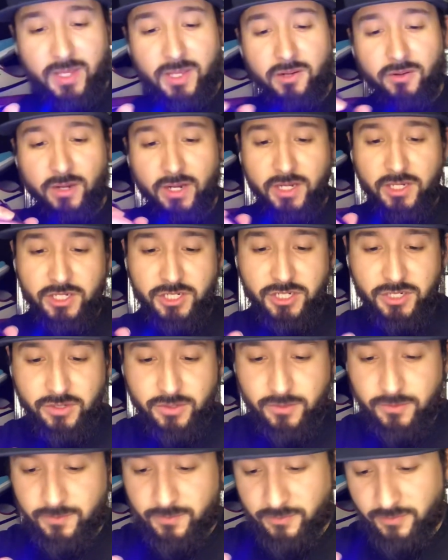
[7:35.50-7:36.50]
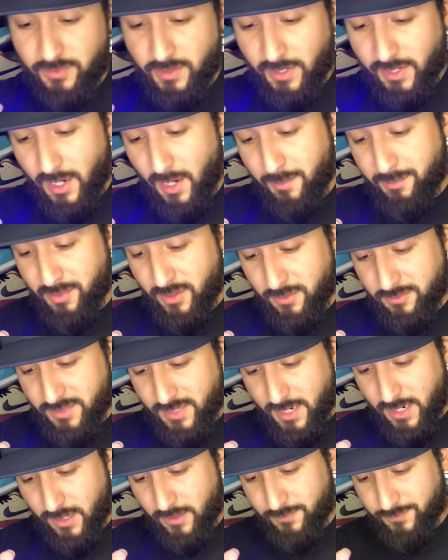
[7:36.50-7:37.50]
grade shoe that got pumped
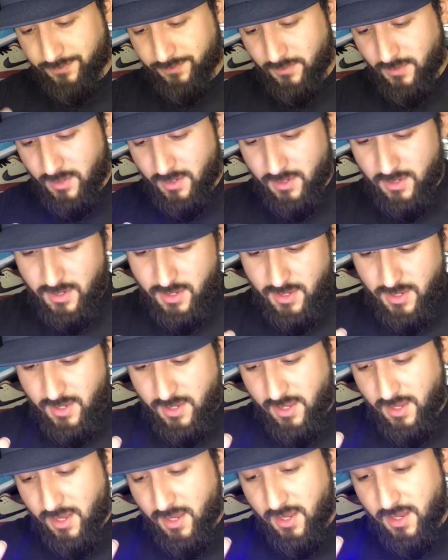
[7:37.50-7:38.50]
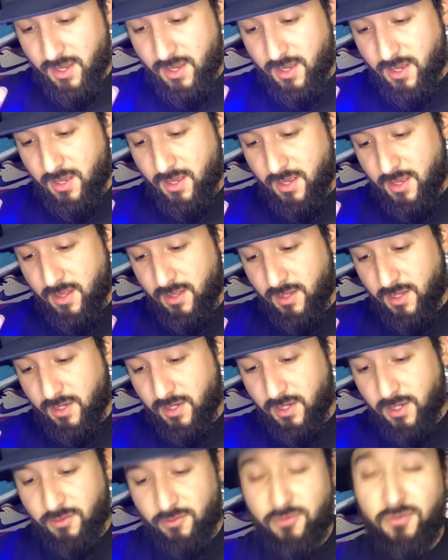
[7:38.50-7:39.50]
out, and they could
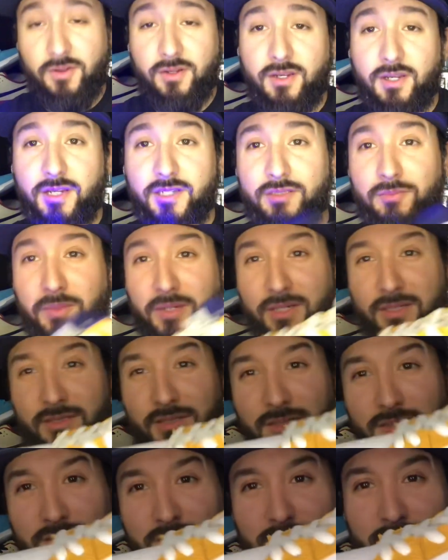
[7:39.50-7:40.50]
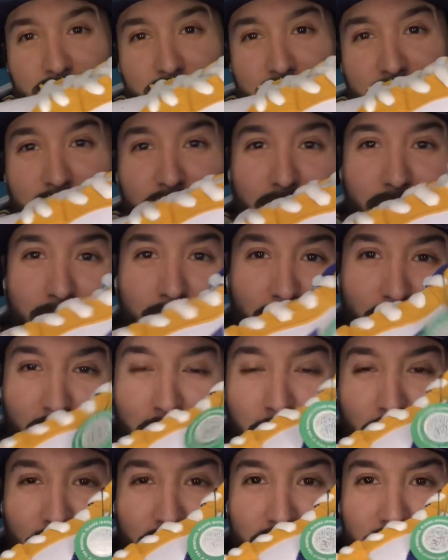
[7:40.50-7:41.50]
give a fuck less because it's
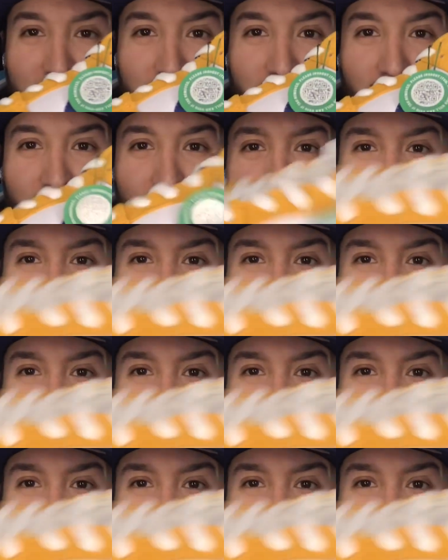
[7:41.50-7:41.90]
labeled as a GR,